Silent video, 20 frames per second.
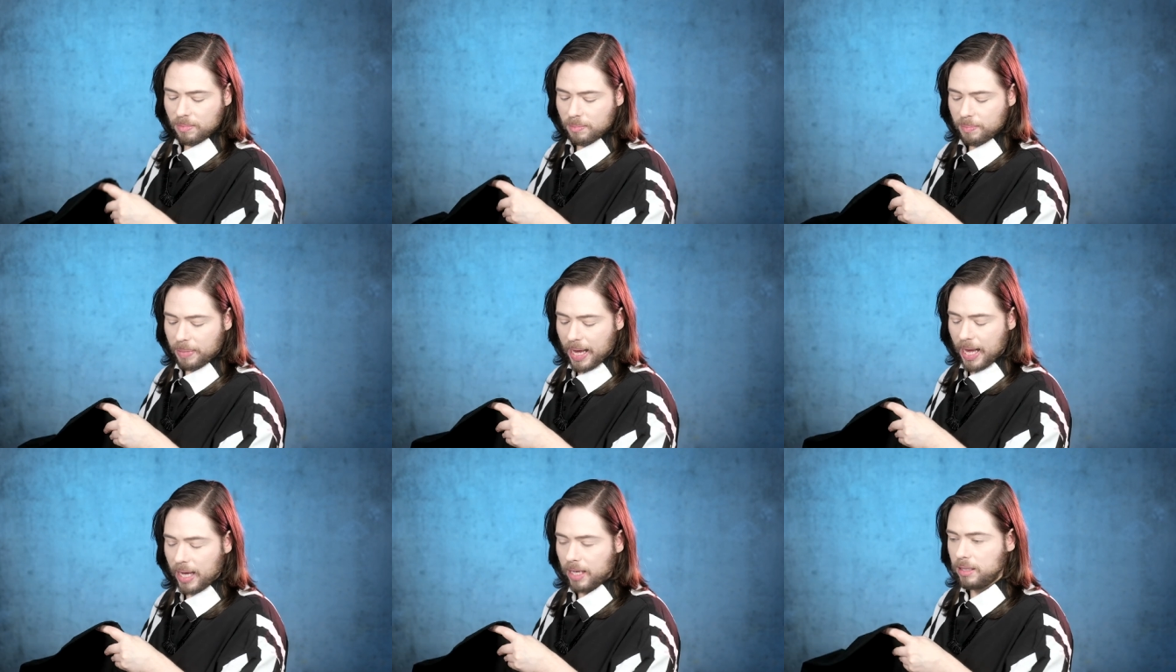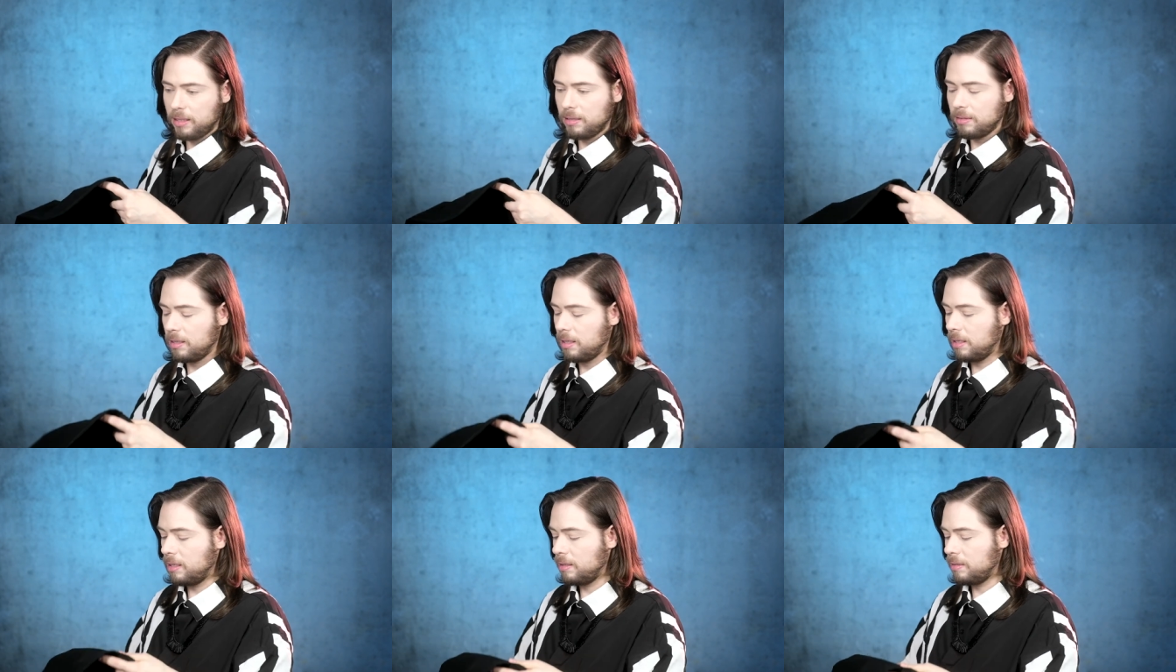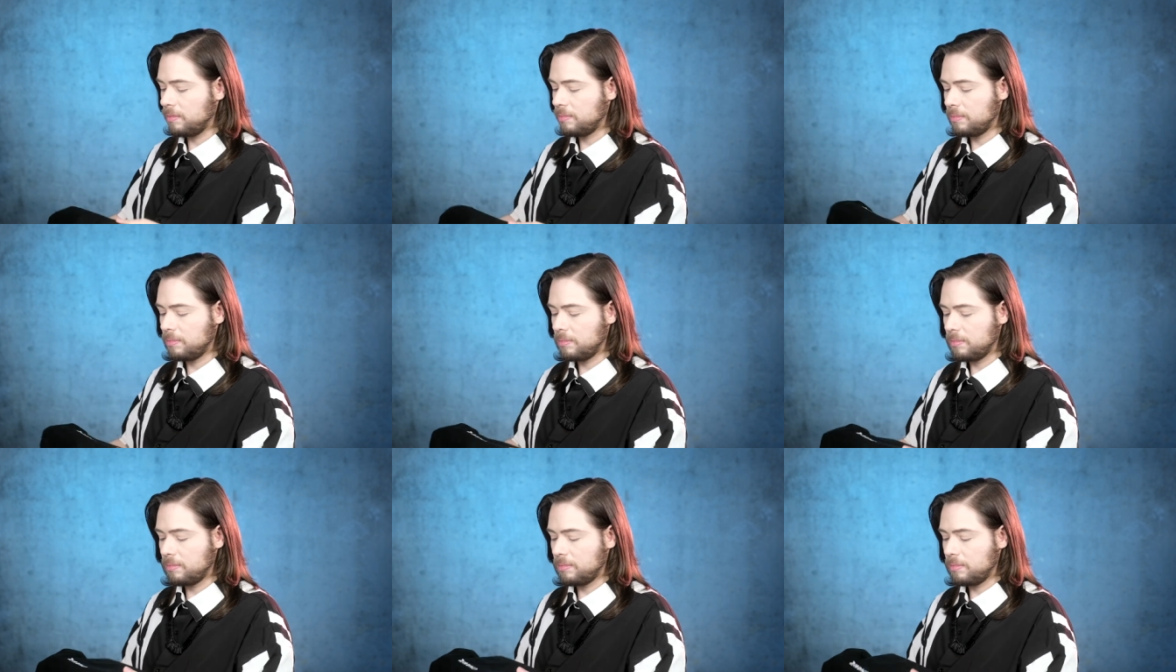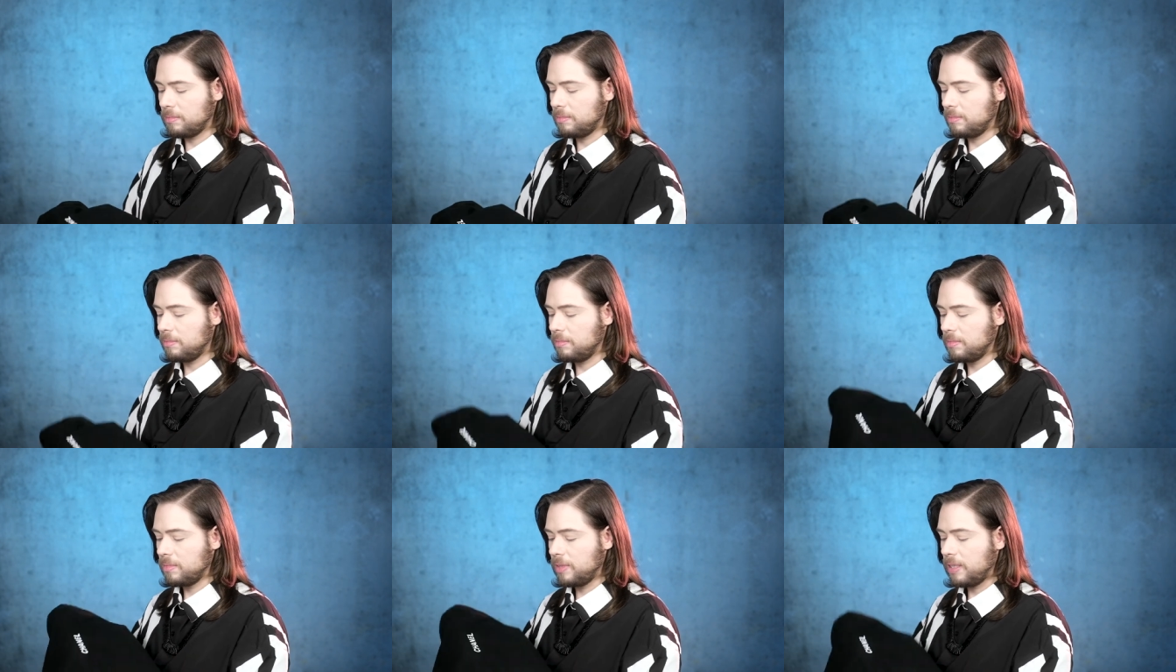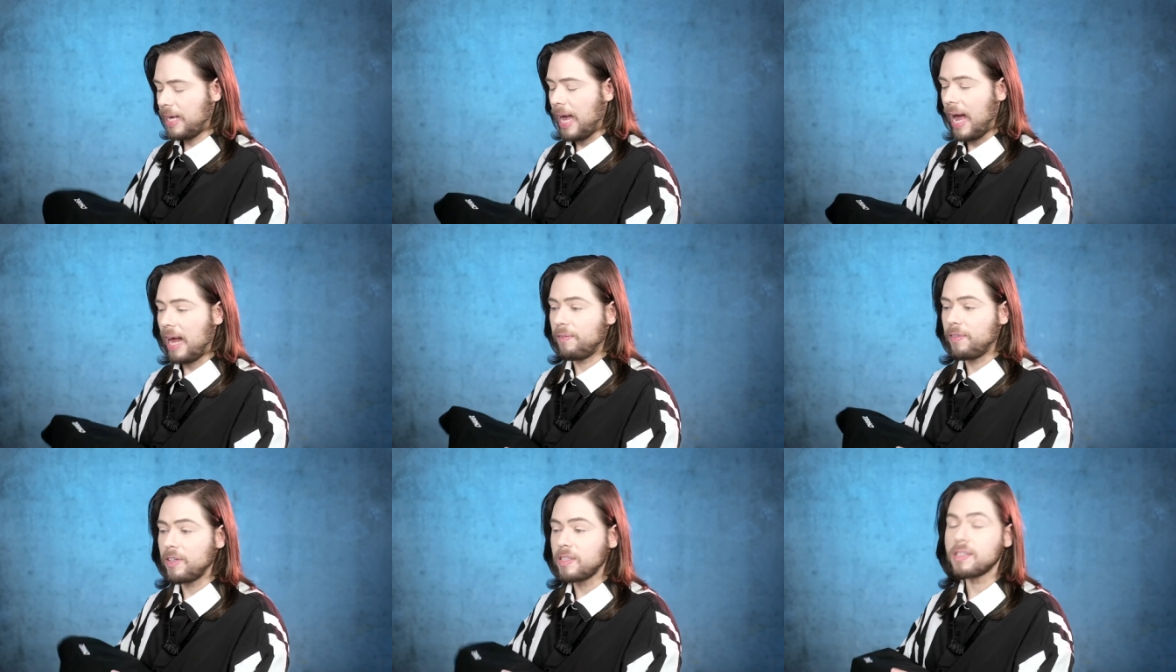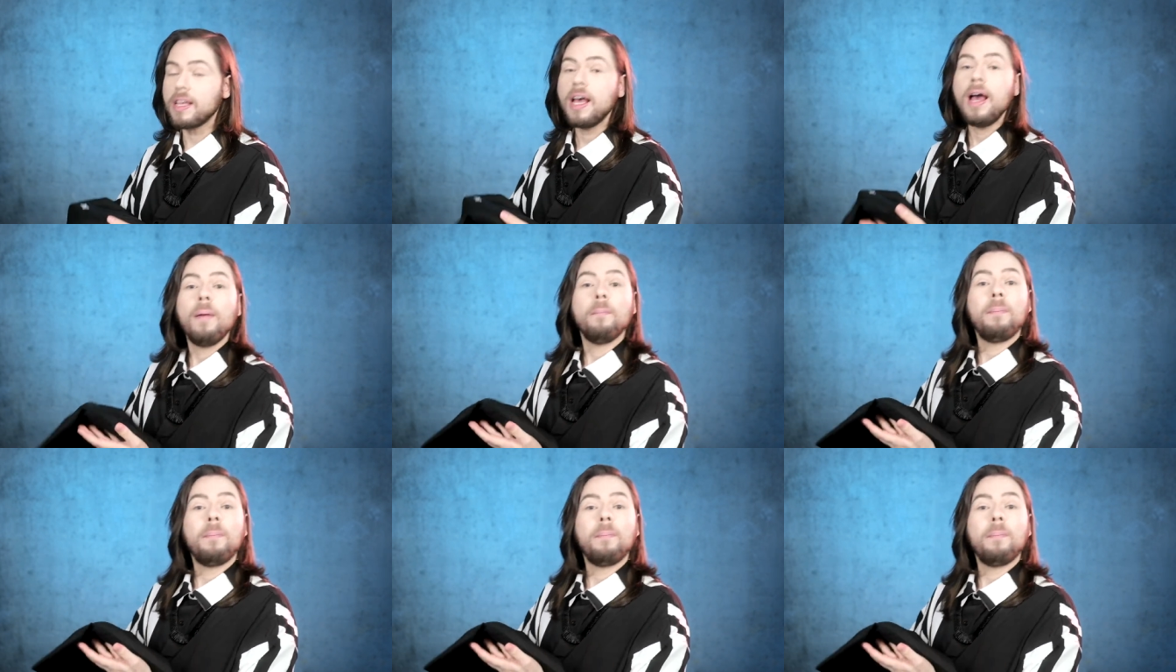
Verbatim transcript: bad uh, canvas.